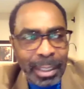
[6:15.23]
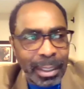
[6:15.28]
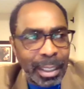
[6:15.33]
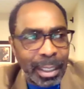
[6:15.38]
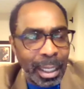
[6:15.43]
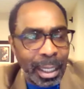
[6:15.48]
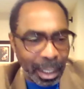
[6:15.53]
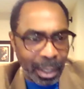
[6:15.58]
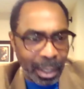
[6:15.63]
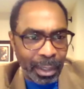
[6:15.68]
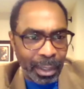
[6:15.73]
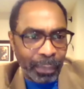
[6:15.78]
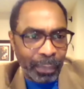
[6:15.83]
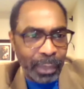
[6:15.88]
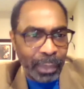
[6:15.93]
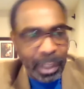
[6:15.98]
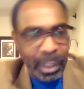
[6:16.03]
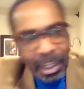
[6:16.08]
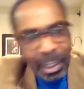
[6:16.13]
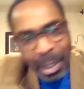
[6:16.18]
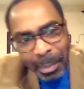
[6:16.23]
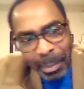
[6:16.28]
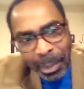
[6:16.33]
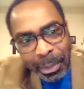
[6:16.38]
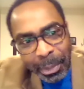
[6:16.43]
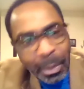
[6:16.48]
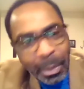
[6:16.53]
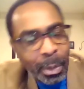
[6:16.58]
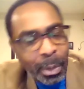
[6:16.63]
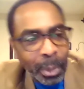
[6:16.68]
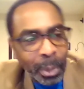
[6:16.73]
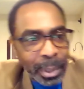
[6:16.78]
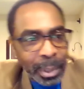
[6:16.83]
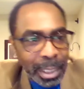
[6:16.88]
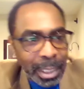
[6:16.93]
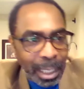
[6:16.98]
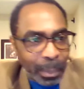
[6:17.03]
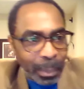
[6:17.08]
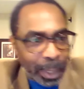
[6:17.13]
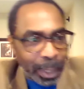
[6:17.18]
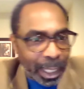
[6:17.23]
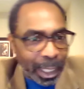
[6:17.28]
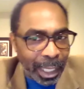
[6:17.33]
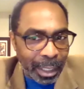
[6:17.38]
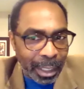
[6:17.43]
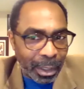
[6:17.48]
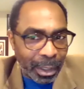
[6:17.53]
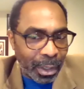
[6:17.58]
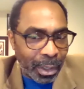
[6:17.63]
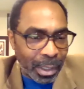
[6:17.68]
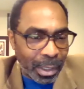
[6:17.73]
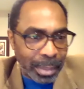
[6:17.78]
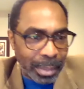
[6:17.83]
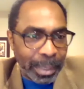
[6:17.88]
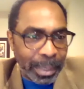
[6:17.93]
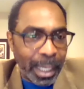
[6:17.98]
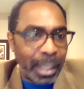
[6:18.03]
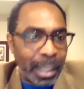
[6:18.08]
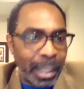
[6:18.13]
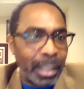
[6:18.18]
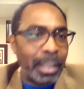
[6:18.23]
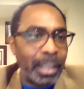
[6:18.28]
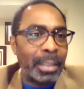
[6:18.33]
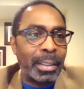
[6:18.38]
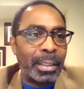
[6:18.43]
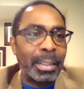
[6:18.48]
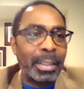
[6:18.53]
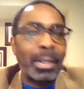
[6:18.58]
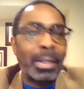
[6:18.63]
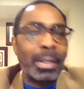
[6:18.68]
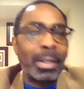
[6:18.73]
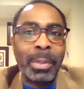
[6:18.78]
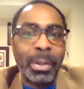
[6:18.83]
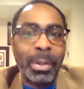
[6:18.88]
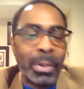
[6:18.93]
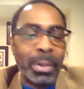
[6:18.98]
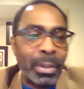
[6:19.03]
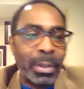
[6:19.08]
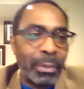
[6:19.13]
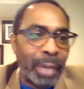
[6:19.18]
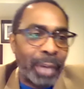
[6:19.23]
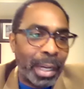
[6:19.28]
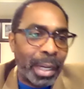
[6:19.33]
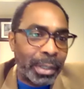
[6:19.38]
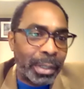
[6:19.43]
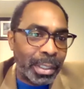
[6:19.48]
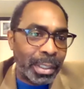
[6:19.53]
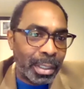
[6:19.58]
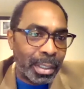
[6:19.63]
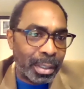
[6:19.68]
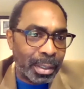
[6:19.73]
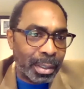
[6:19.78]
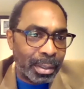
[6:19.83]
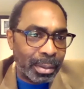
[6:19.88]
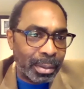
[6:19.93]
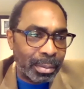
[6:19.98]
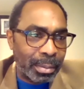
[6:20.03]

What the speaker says: a lot of the common colds that we get are caused by some coronaviruses.